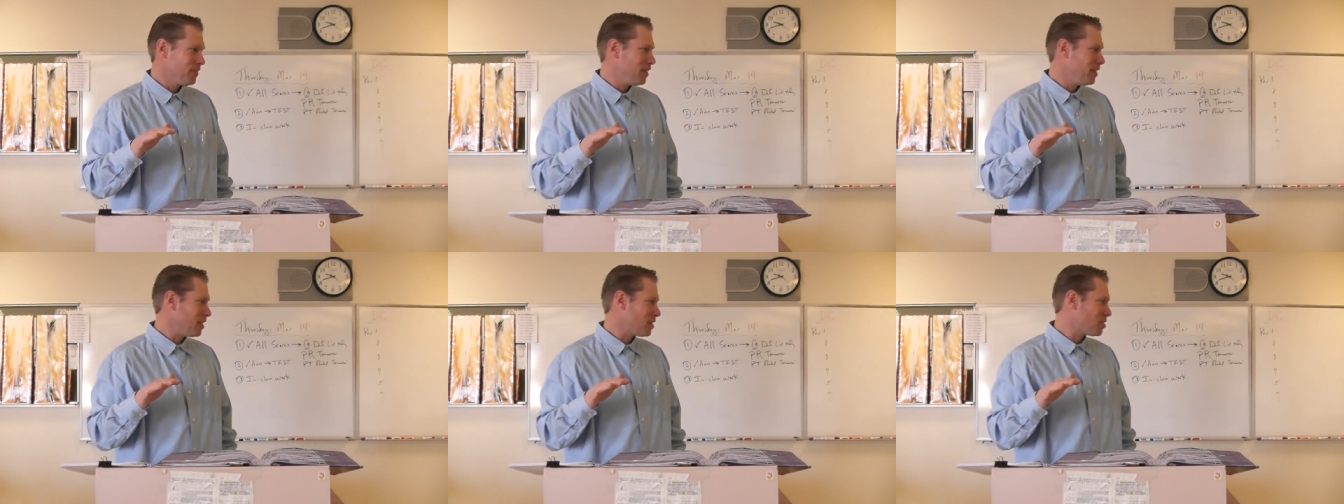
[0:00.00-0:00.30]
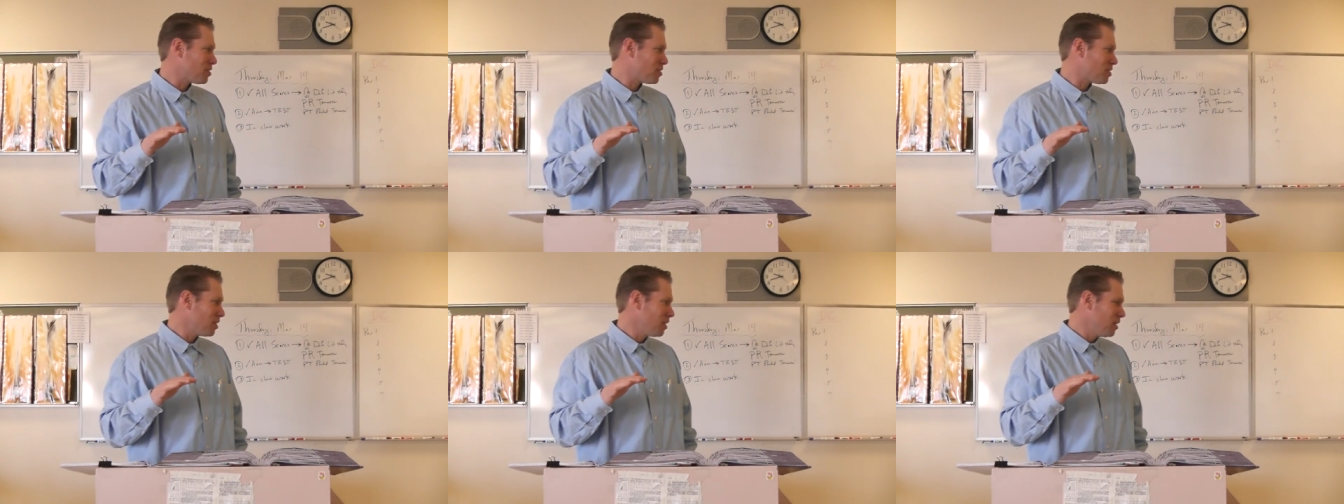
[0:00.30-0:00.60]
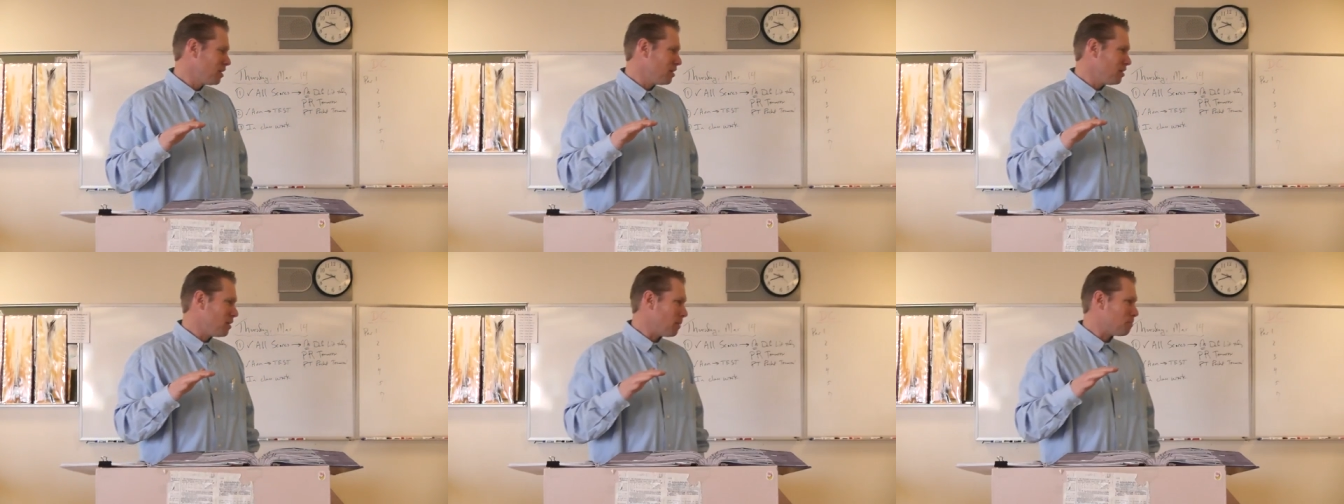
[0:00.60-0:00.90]
It's
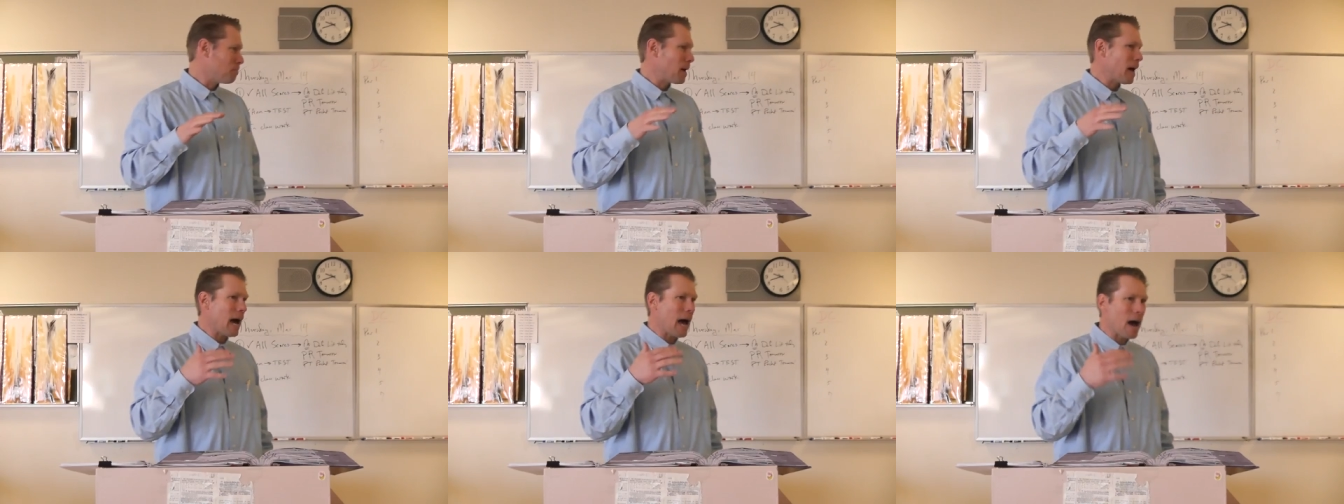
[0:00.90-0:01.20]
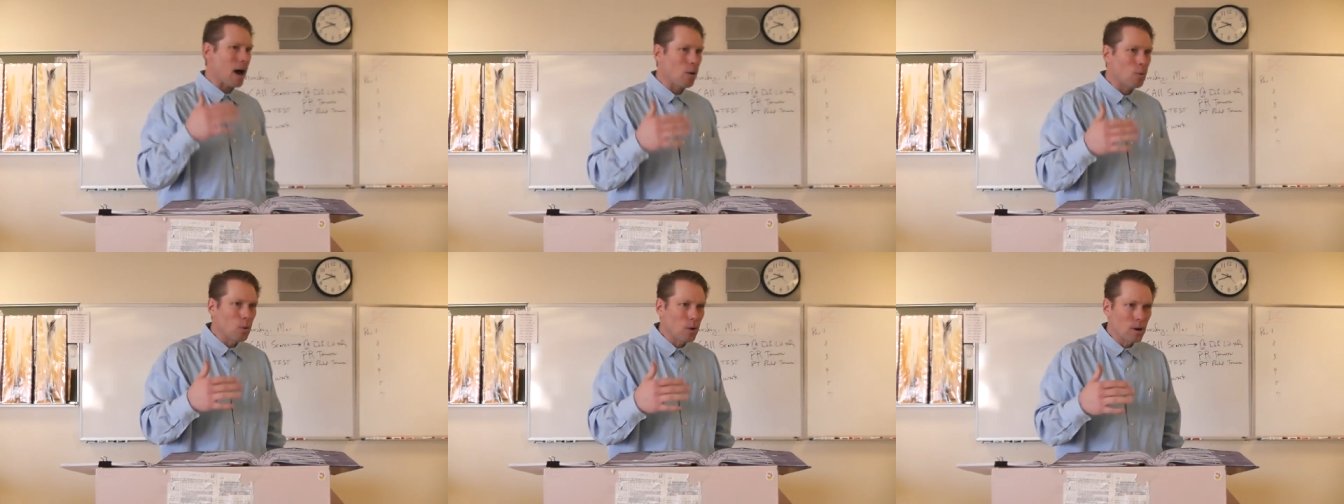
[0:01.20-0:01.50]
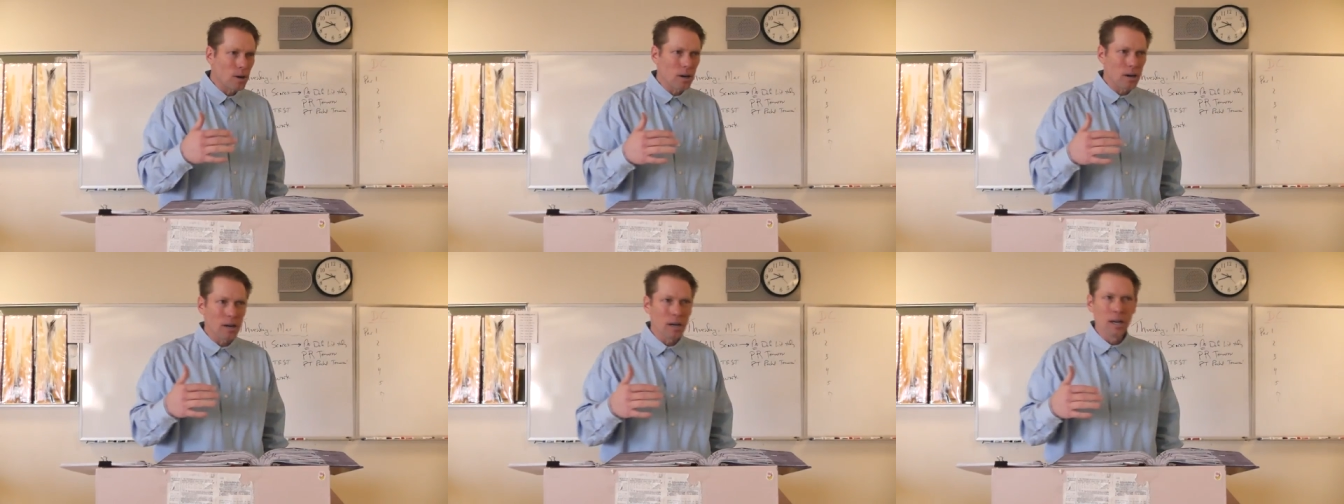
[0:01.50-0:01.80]
the
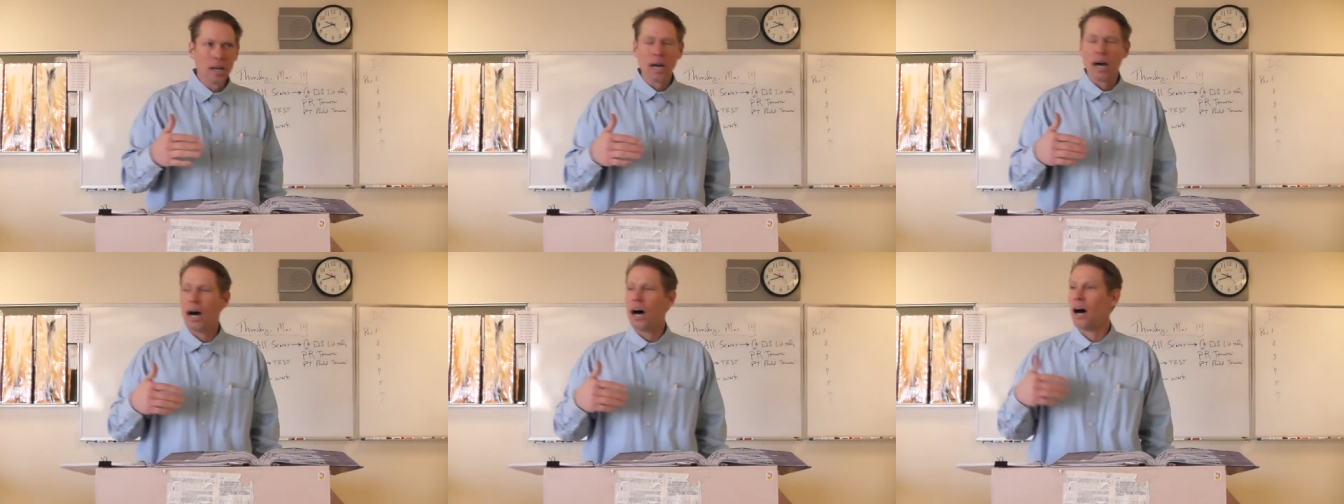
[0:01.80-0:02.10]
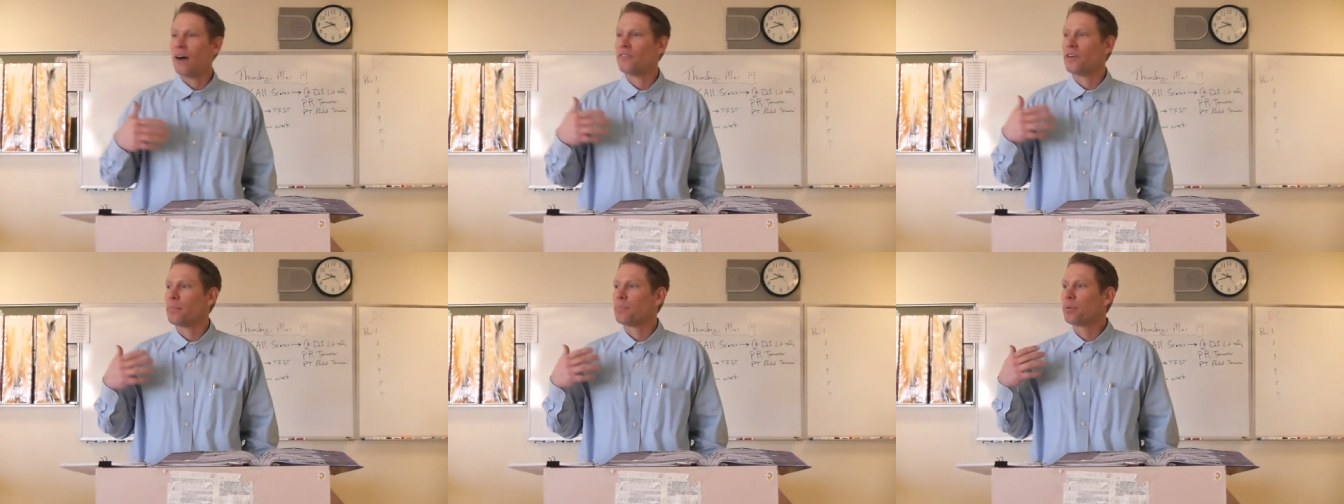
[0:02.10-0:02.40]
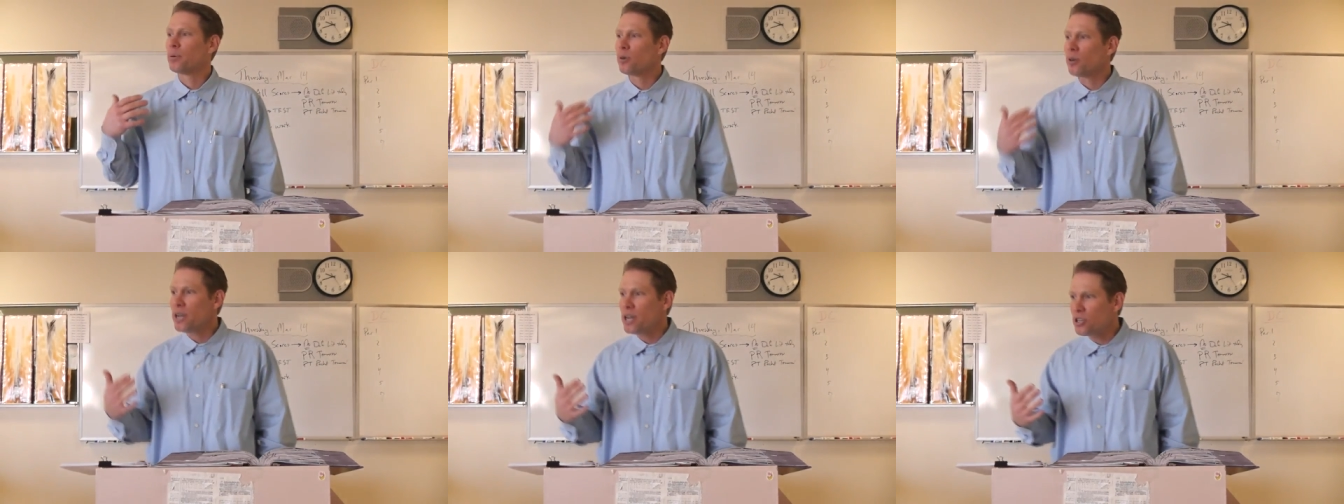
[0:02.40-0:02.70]
power of
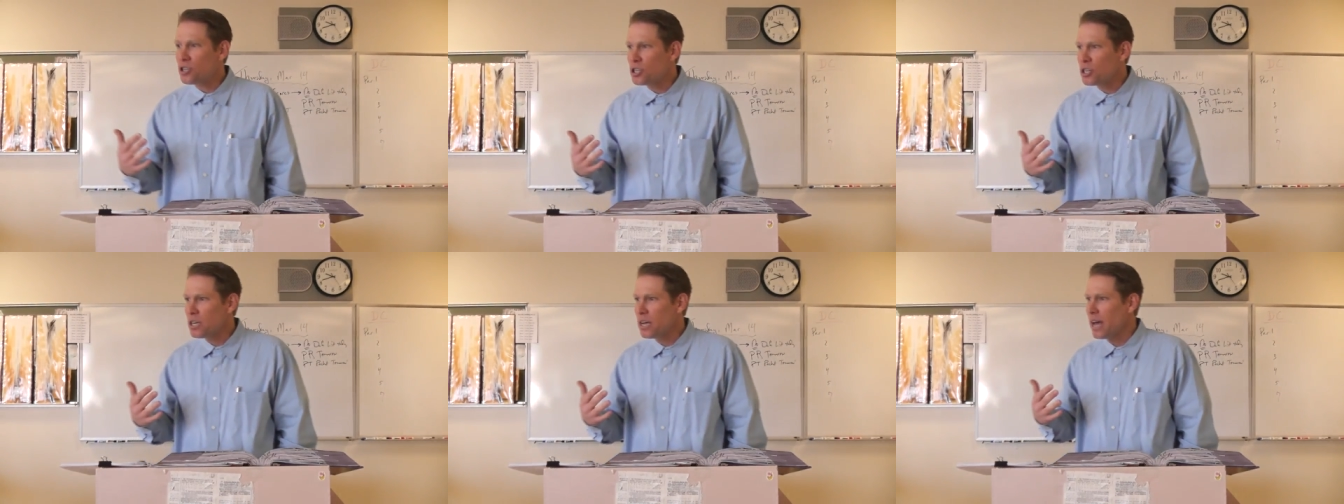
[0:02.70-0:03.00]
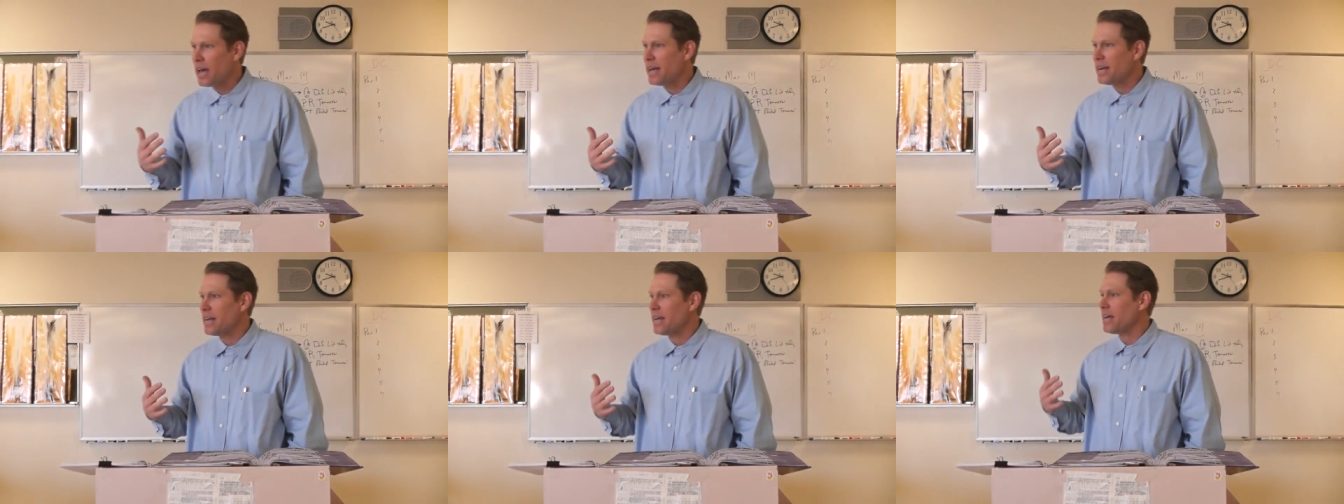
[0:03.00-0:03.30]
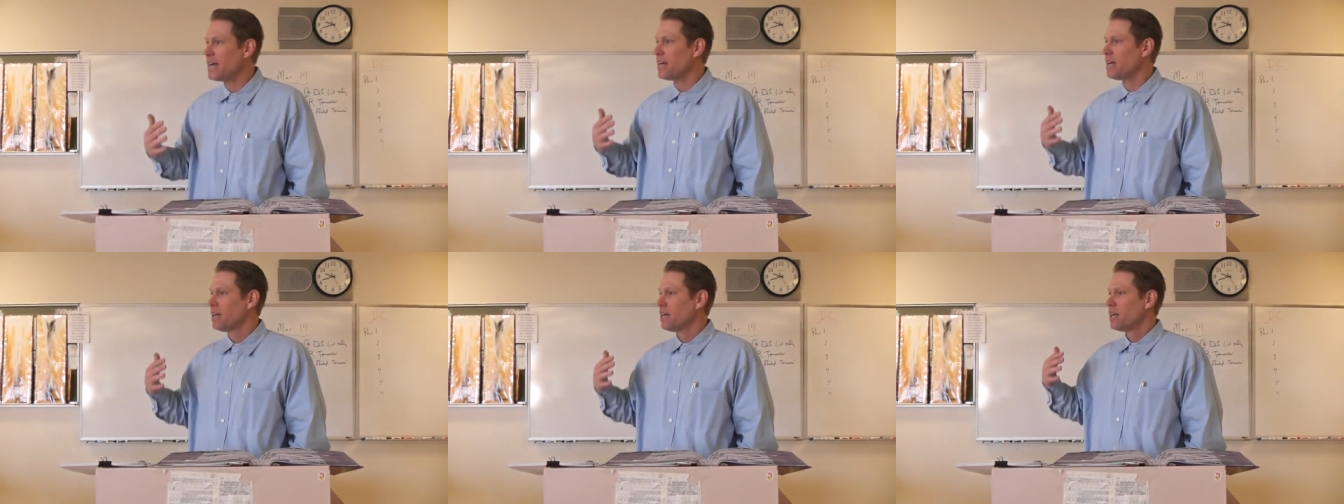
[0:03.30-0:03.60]

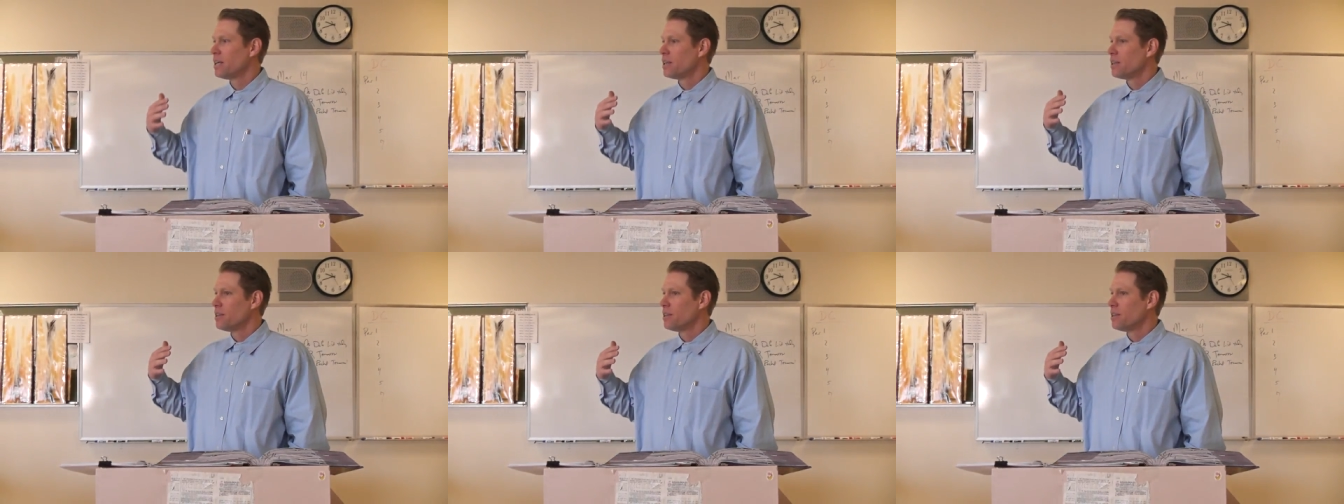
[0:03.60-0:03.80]
appreciating